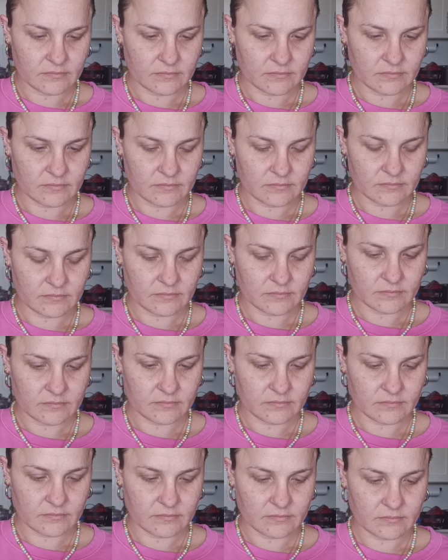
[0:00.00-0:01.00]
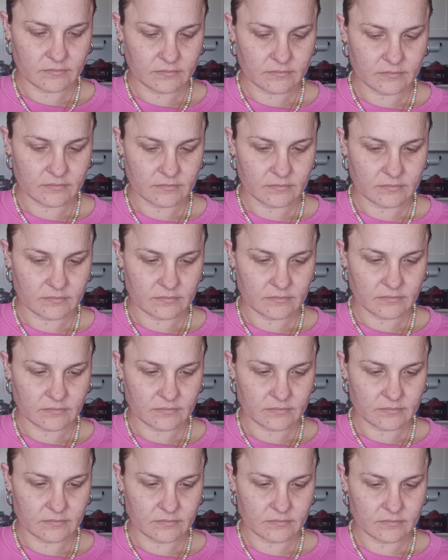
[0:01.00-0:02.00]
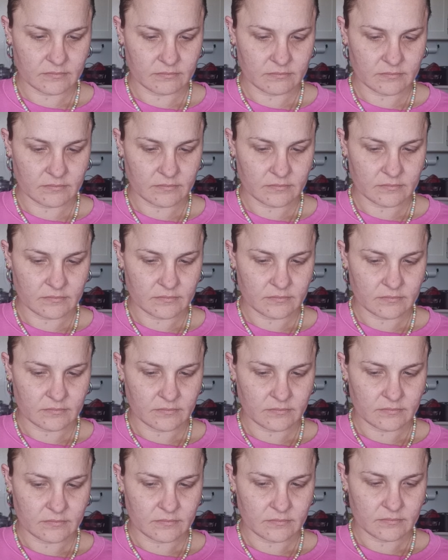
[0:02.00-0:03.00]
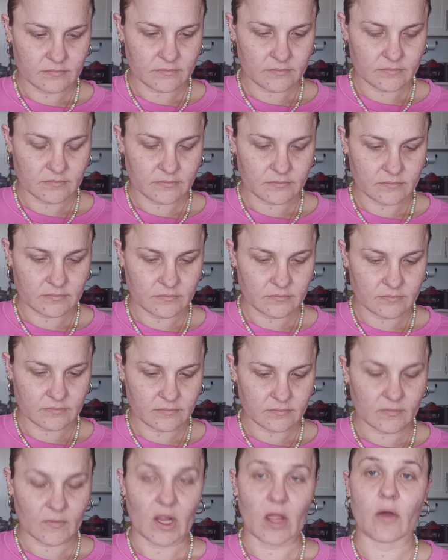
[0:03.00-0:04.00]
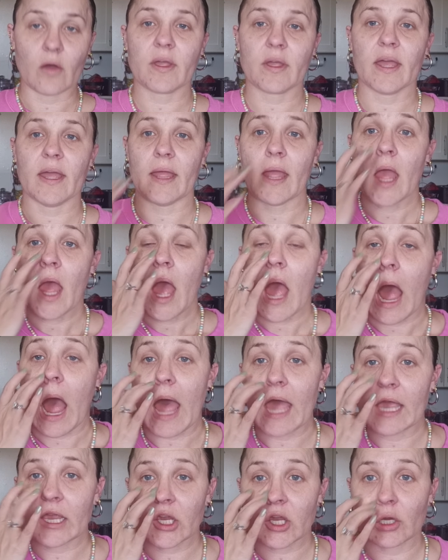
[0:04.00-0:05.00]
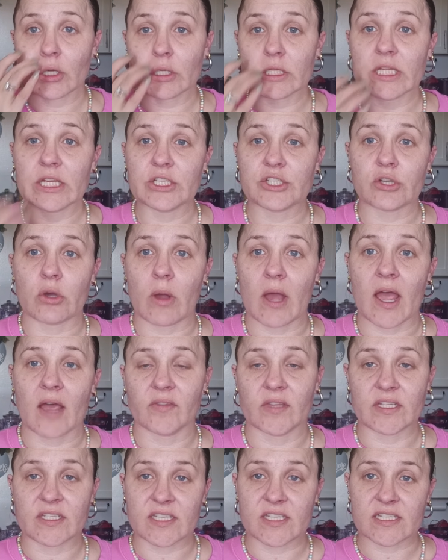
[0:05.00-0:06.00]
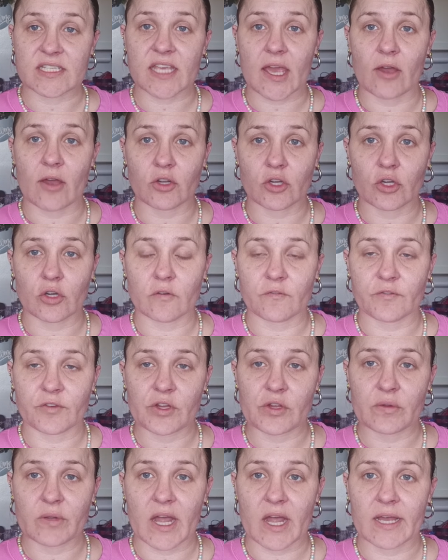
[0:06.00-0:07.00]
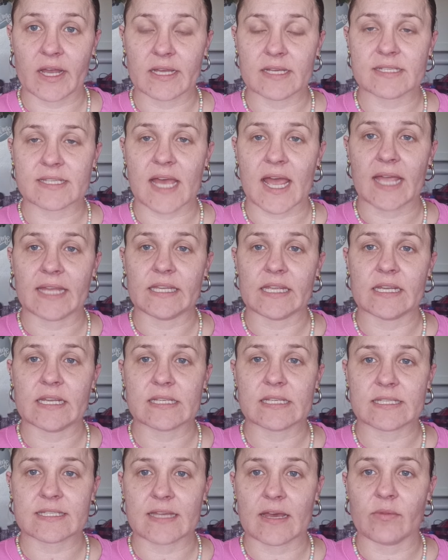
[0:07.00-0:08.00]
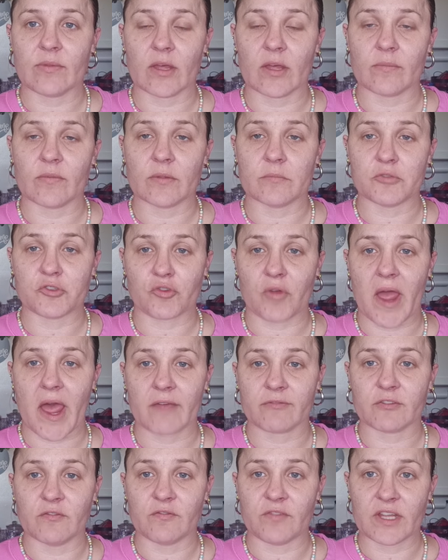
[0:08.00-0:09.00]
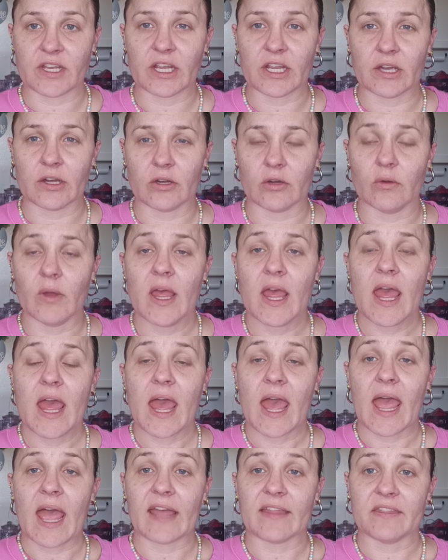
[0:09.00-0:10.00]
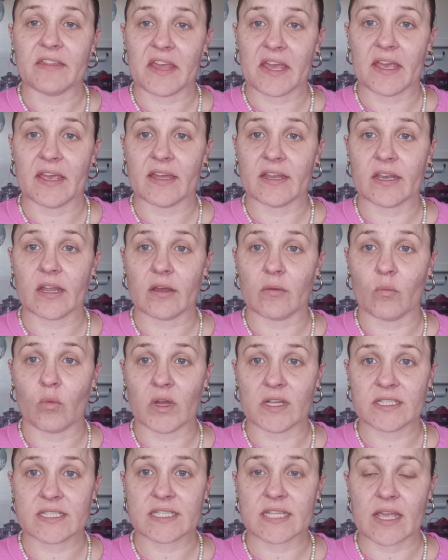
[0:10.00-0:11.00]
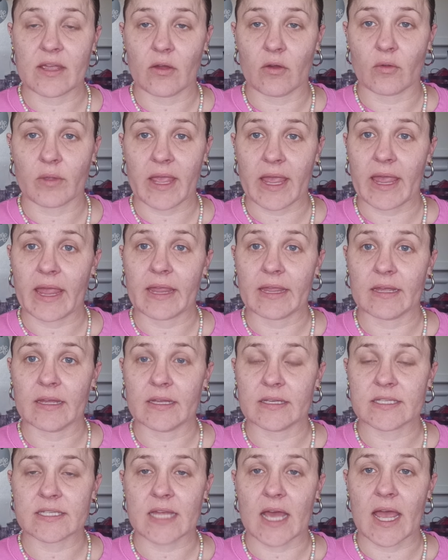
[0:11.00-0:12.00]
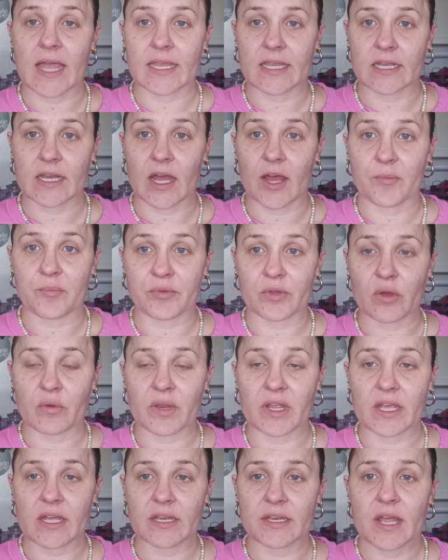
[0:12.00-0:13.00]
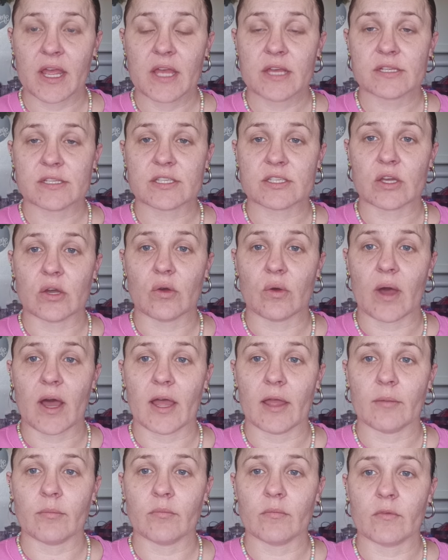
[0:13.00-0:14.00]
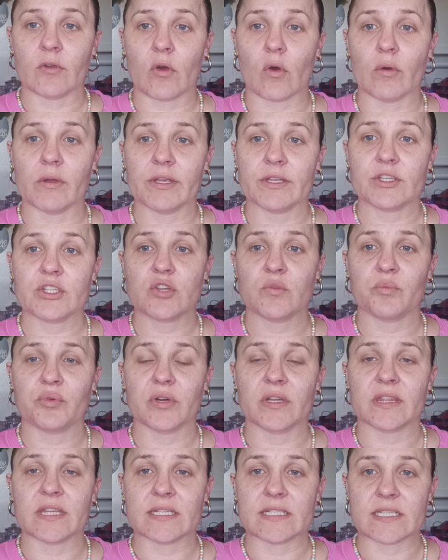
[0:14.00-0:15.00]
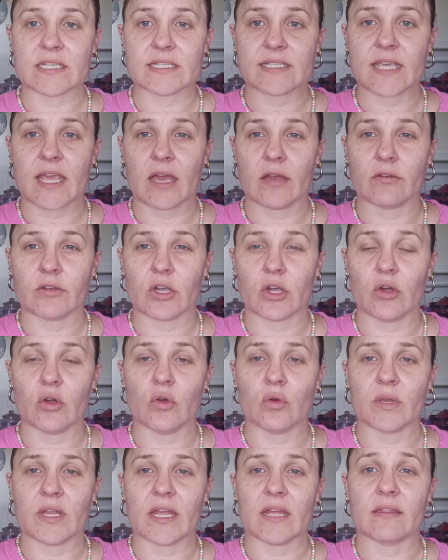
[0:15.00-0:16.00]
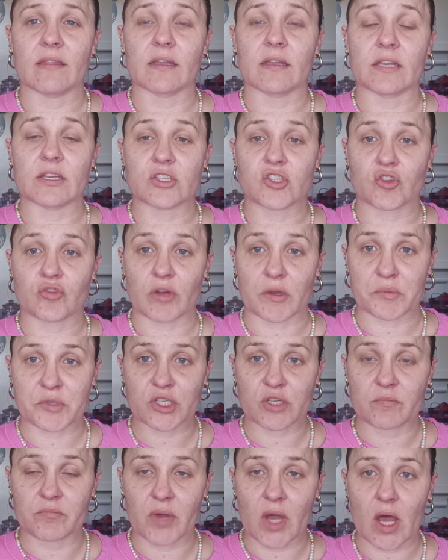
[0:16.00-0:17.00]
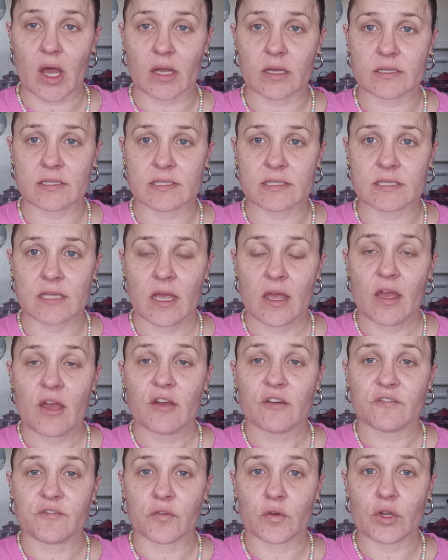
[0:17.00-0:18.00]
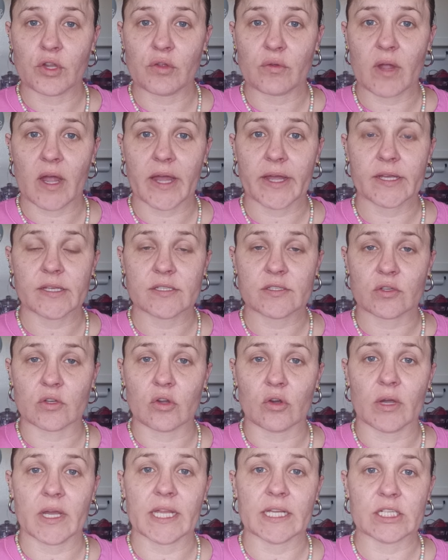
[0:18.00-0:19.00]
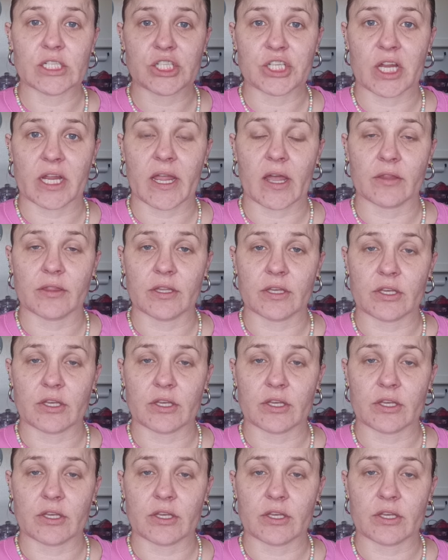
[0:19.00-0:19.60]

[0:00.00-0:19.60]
Whoa. Whoa. Okay. I currently don't have the discount code for you guys. I need to send them the draft video, and then once they okay it, I can upload it. So I'm going to put the discount code in the description box for you guys. So go ahead and check out the